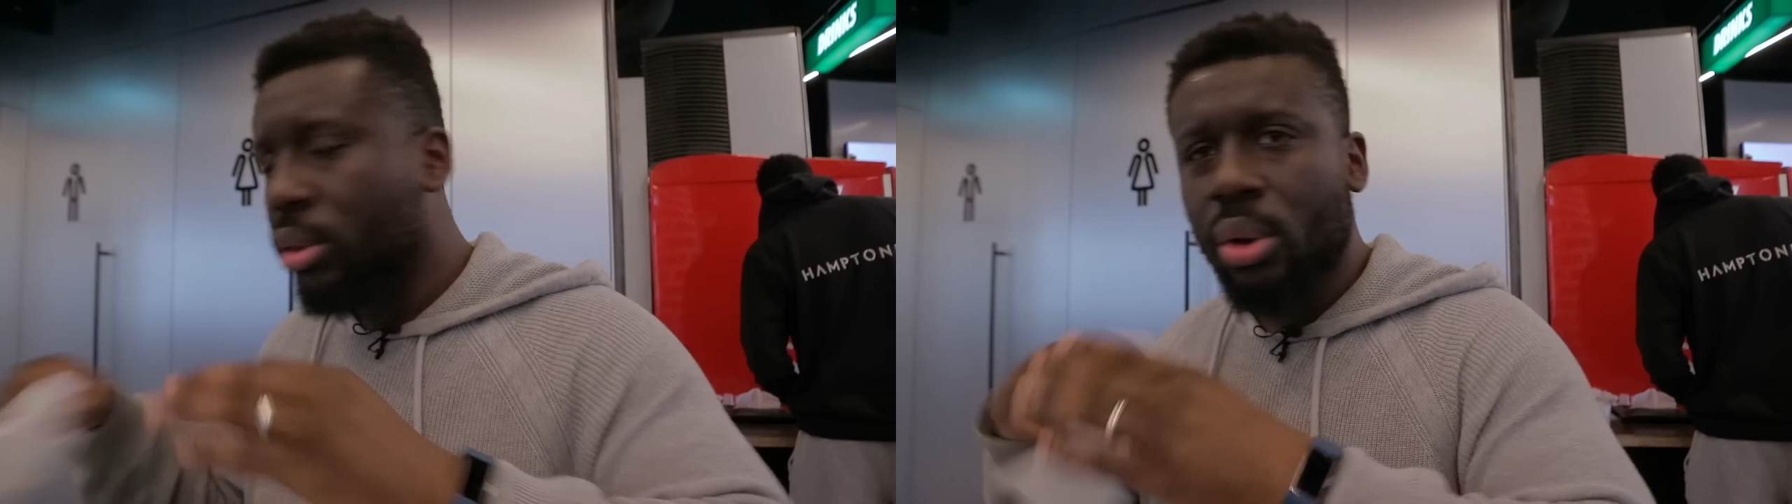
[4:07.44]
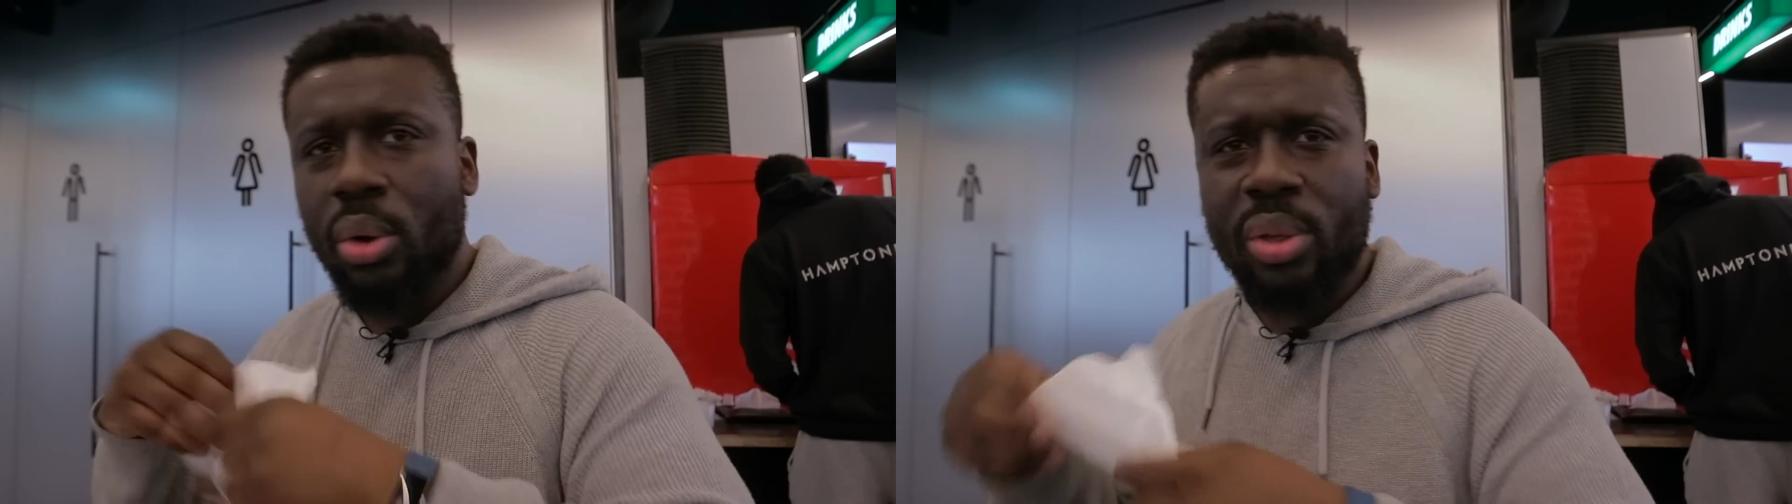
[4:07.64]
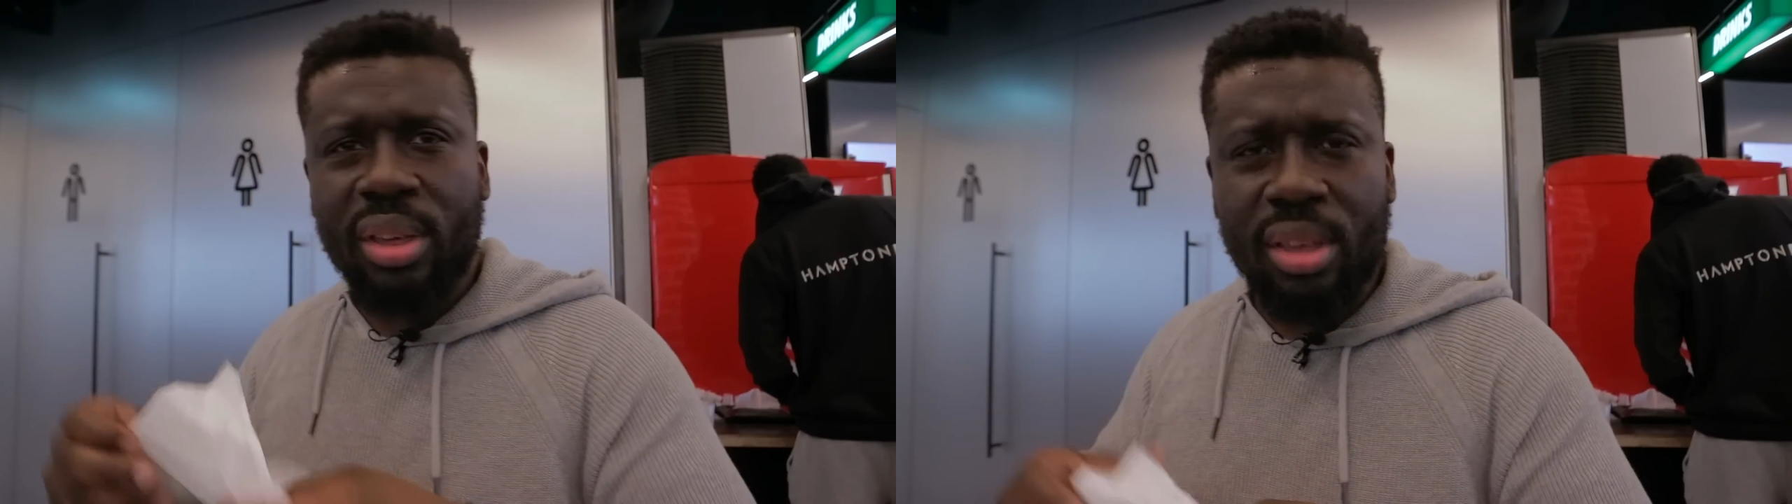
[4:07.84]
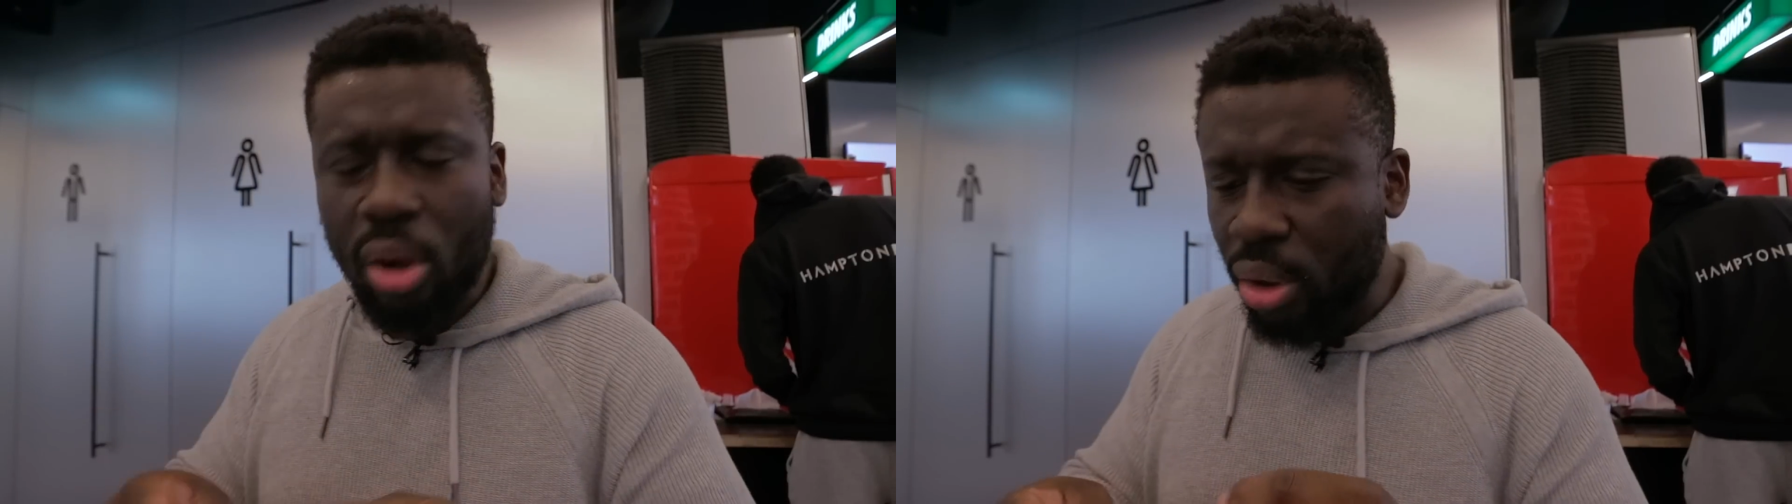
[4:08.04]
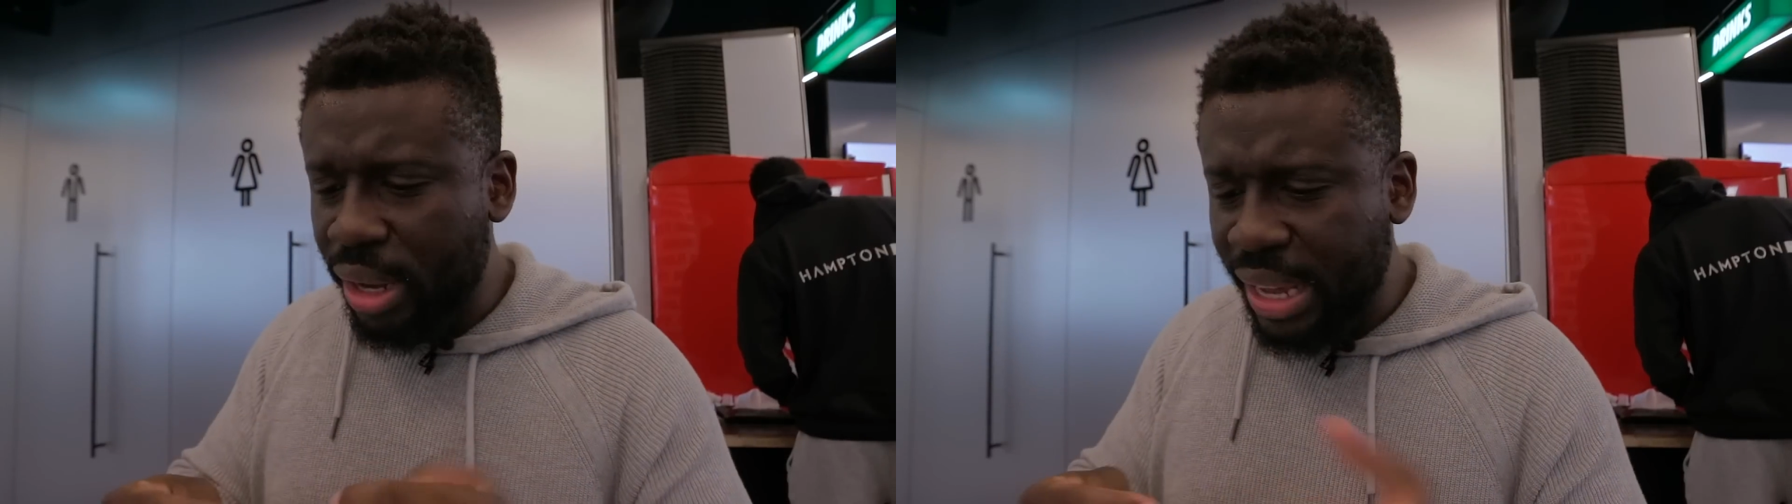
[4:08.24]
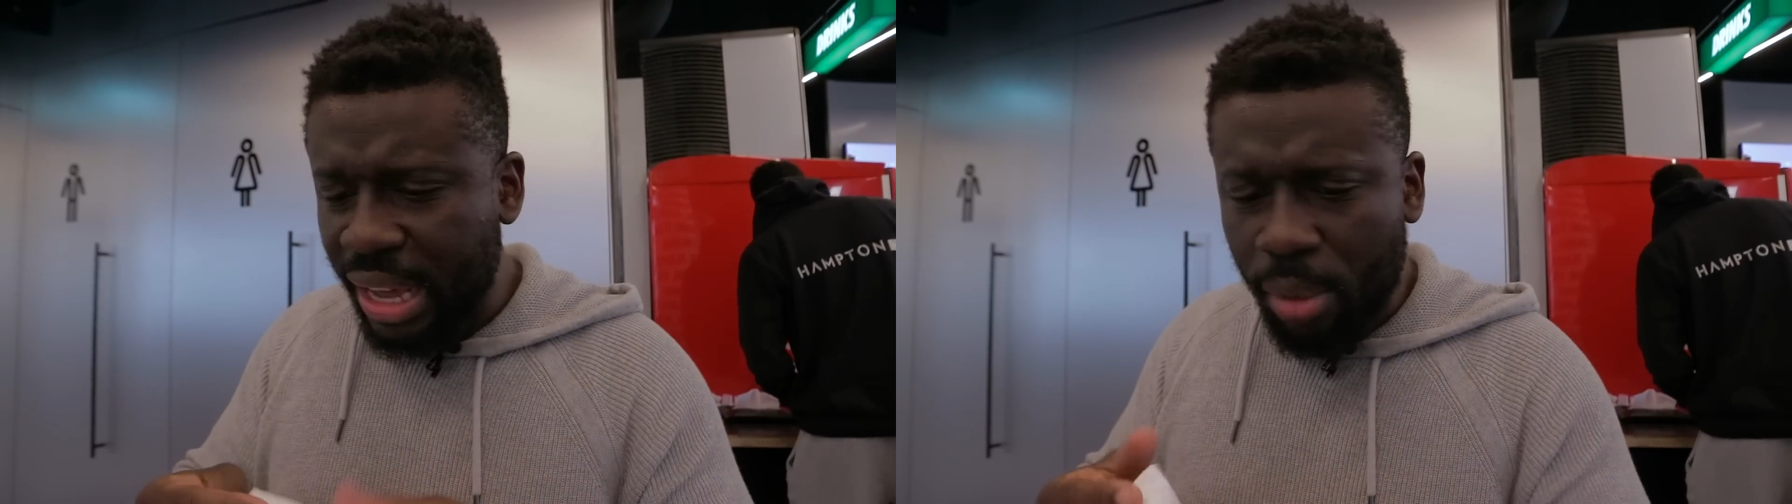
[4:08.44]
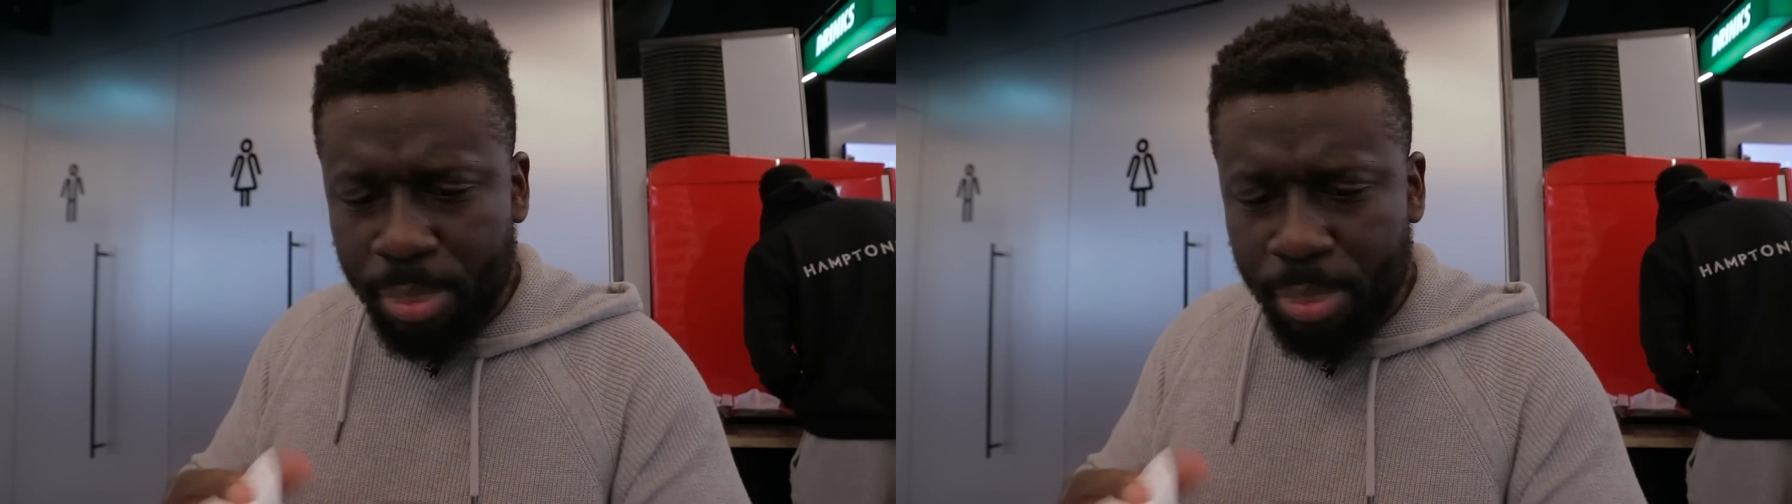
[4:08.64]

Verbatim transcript: Don't know, since I got in here,